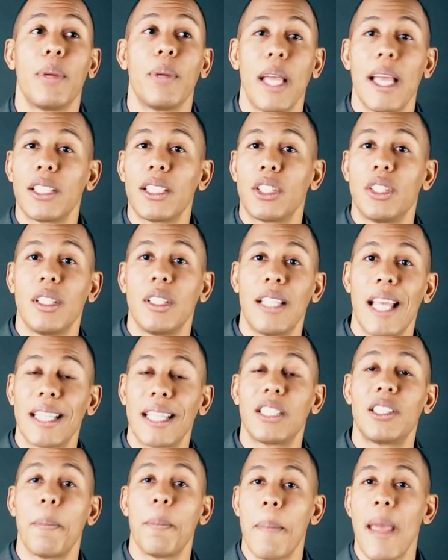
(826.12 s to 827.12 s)
it's,
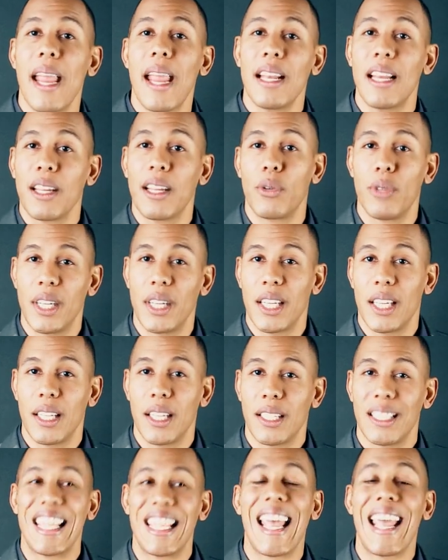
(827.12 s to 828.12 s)
that's the main
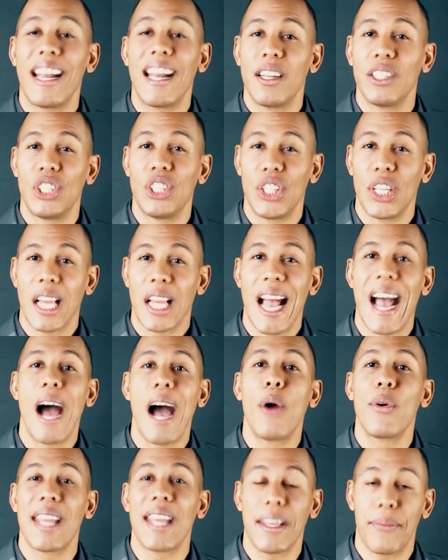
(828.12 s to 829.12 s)
ingredient, the energy,
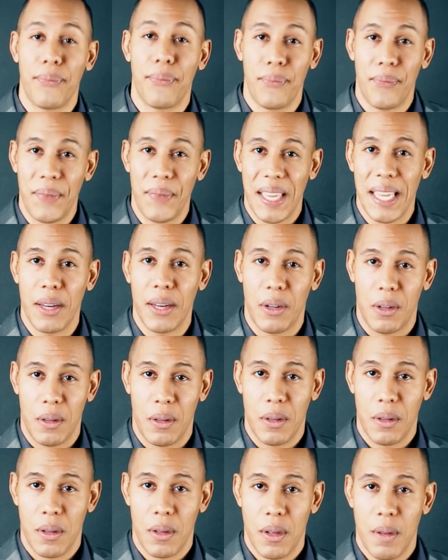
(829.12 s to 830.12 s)
how they feel.
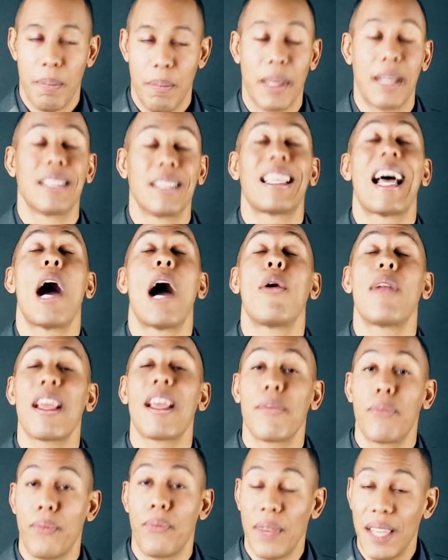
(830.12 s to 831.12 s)
Because how
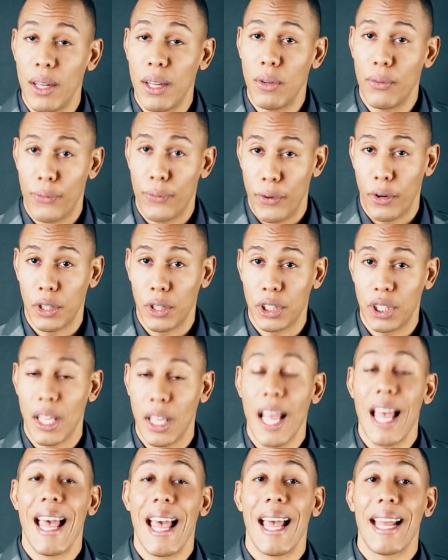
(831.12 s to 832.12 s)
they feel first,
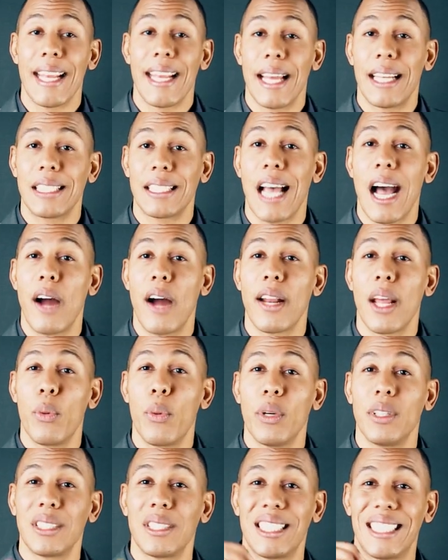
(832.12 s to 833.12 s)
that is how they
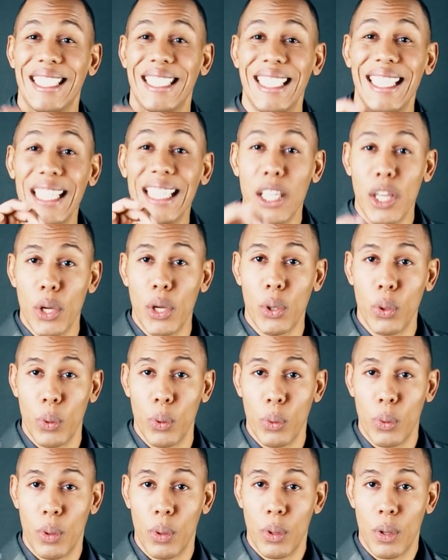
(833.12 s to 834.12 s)
will see
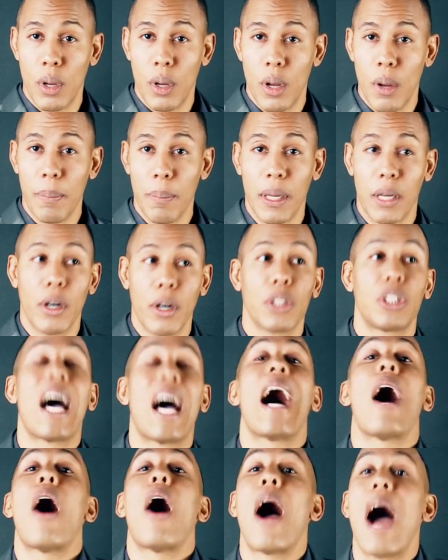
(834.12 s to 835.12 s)
you. Because
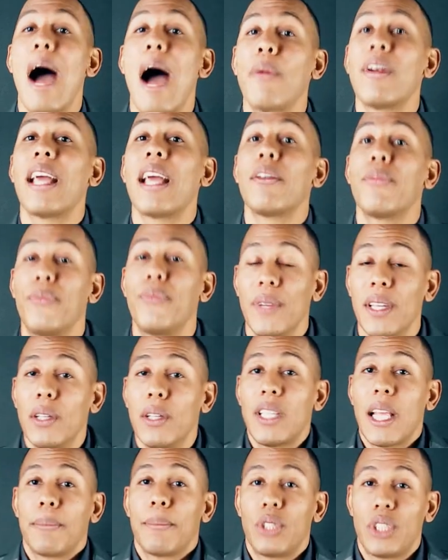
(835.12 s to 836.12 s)
how, how they
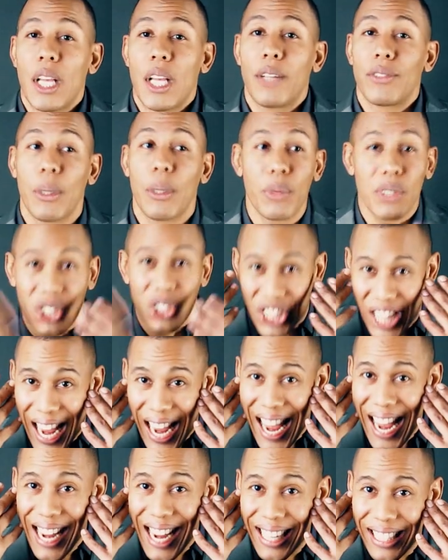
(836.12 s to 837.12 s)
feel themselves, they will
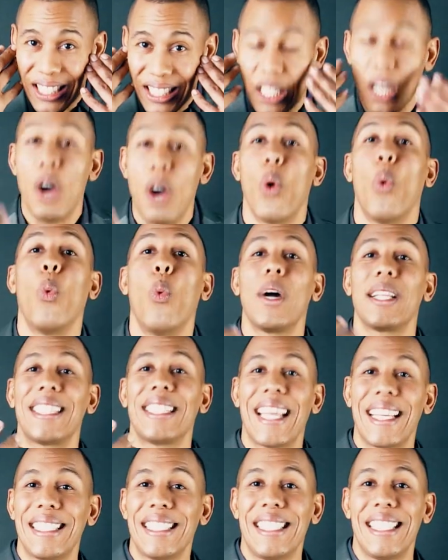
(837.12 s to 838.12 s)
change what
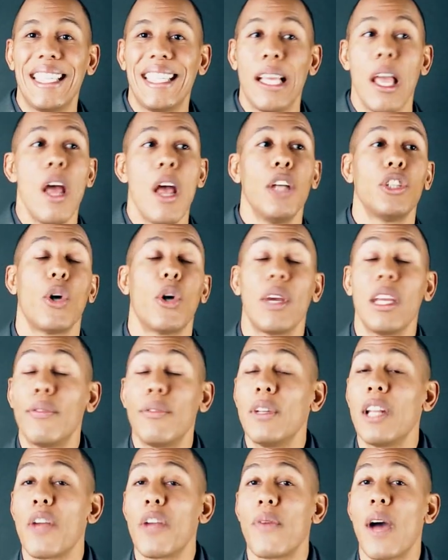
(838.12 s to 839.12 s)
they see. So
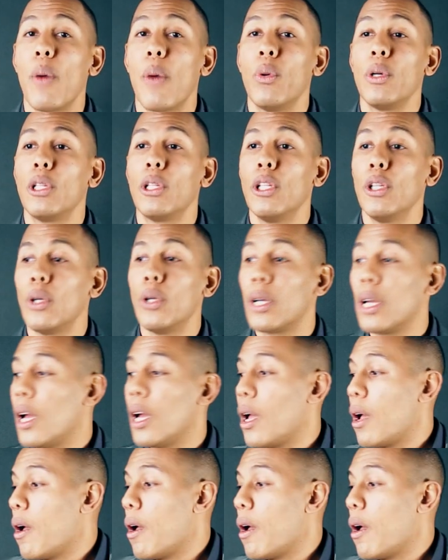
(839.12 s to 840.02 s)
even if I would look